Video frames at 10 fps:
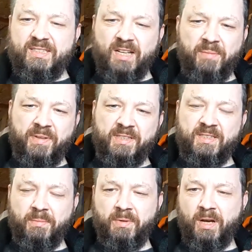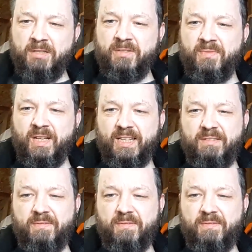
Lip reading: time in some kind of like